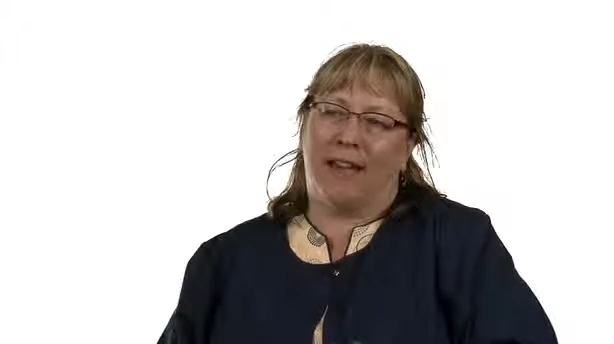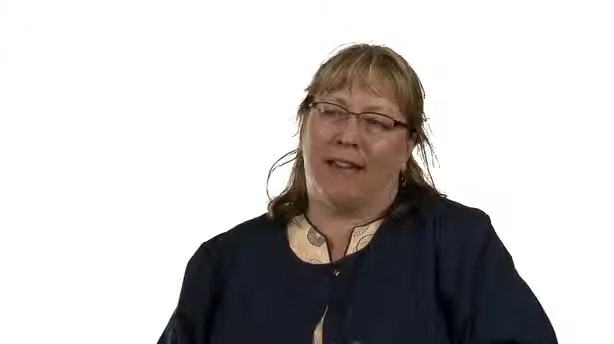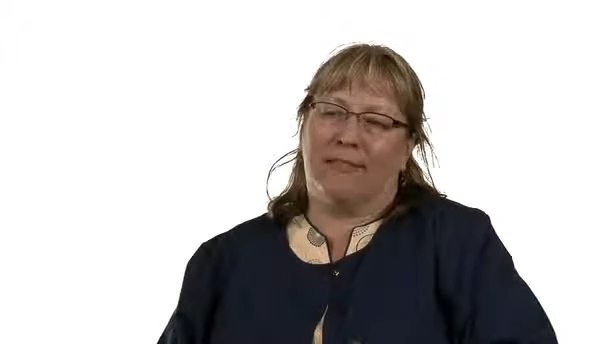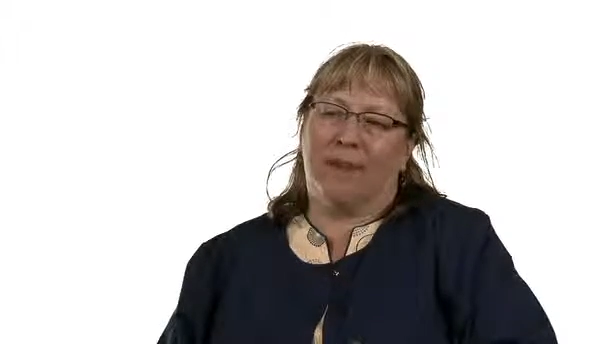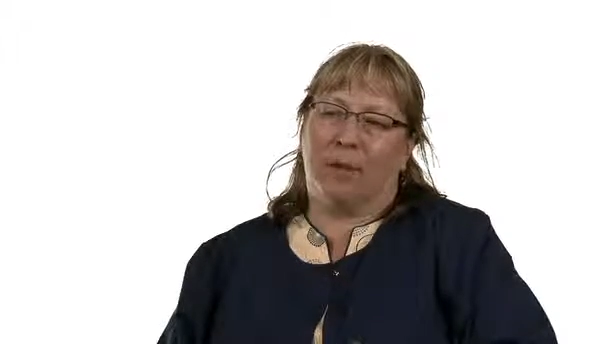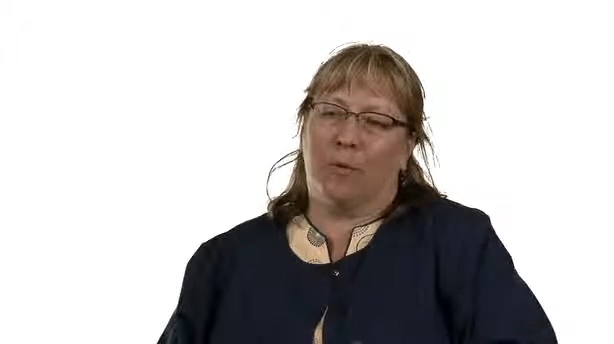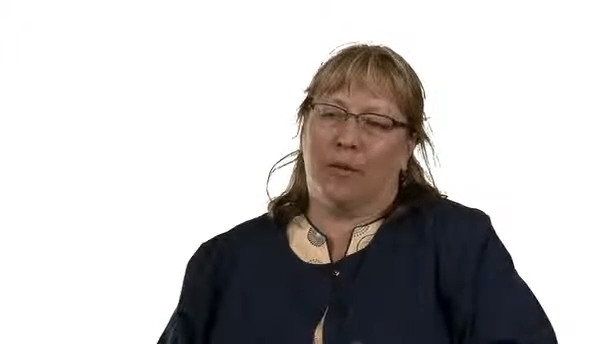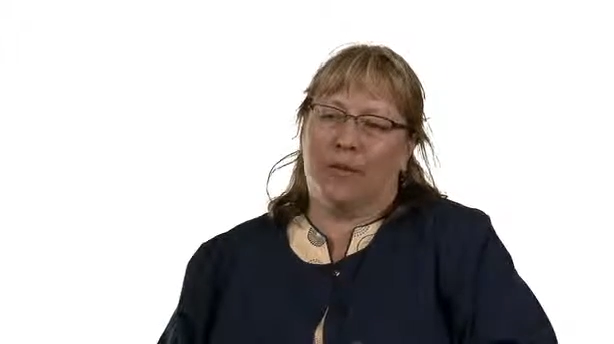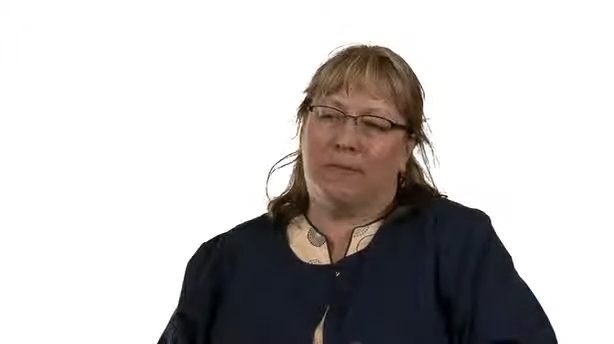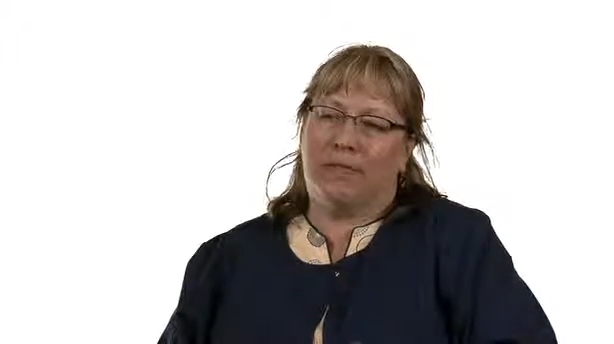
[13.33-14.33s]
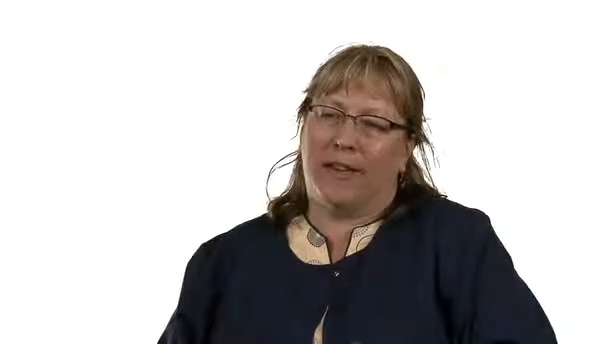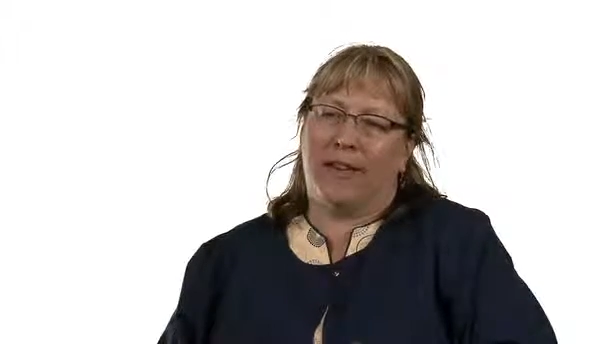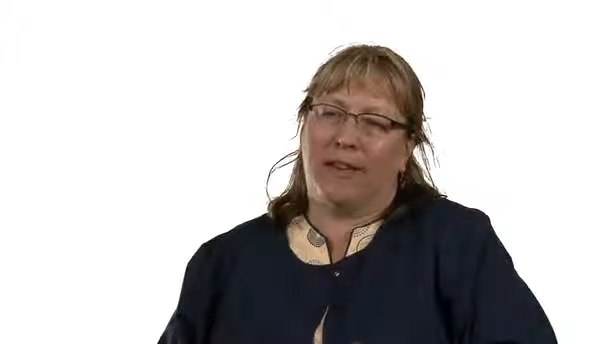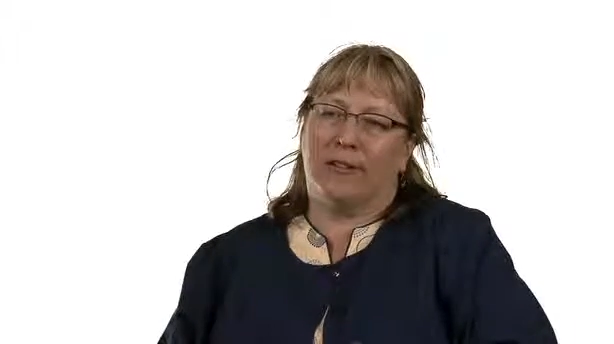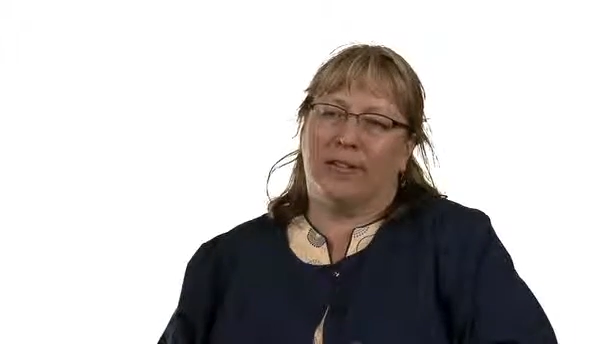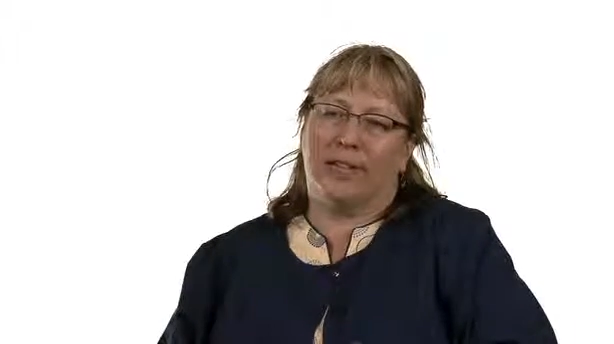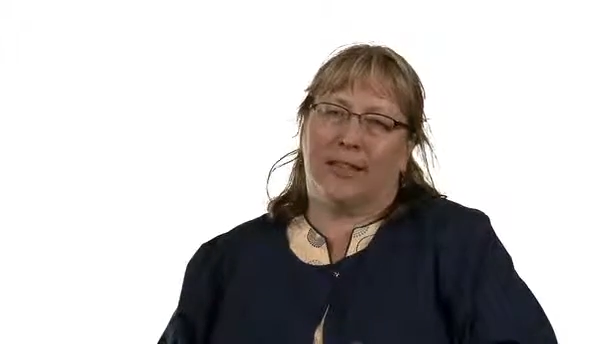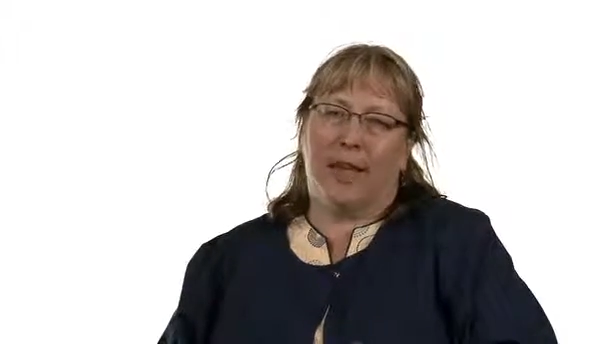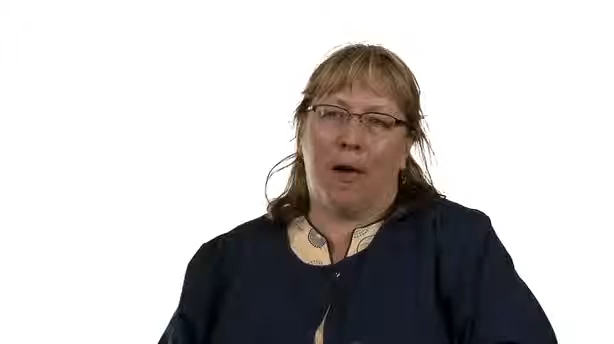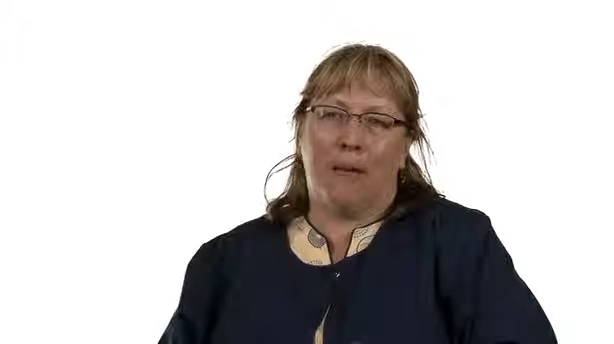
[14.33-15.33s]
I like working with others. I
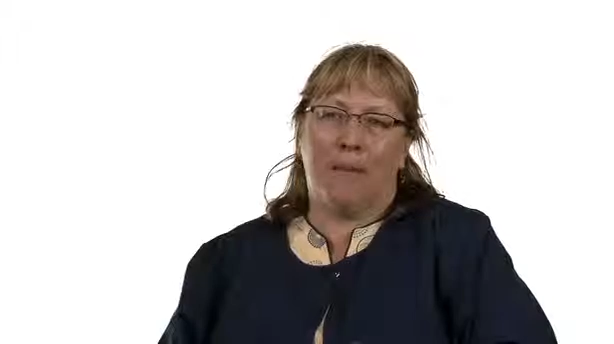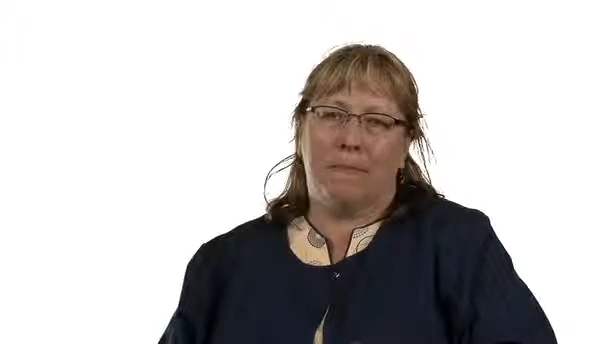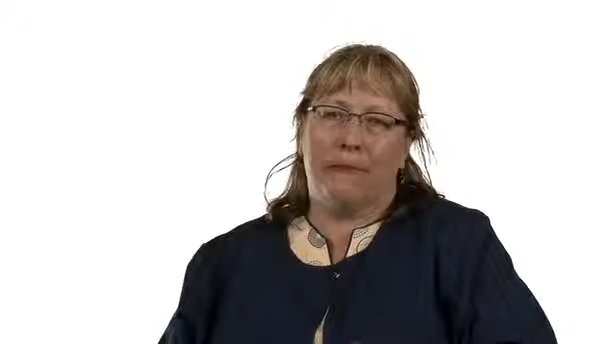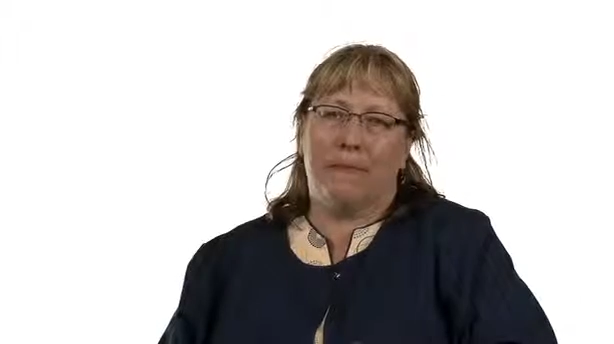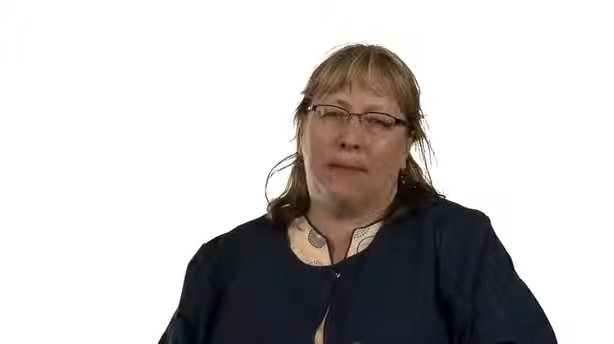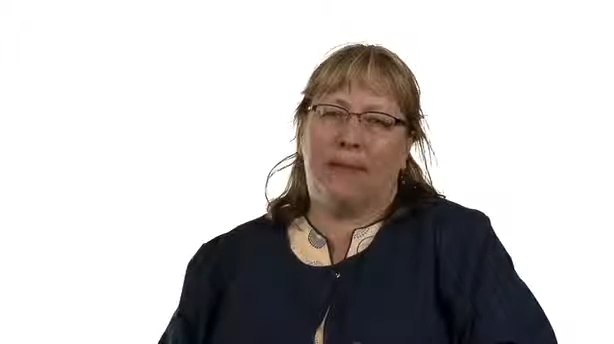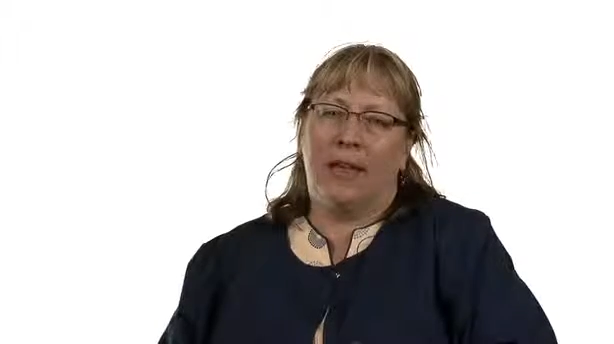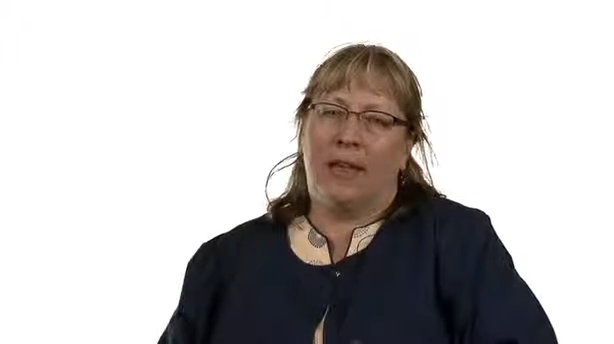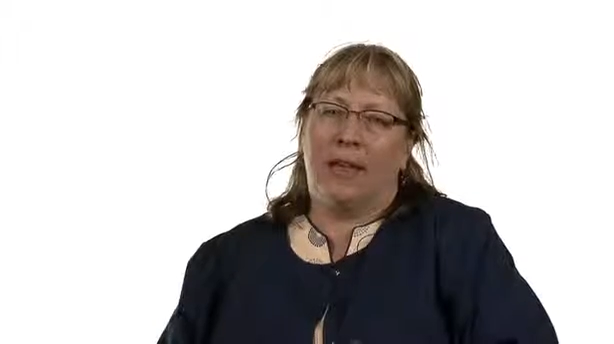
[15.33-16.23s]
like helping people.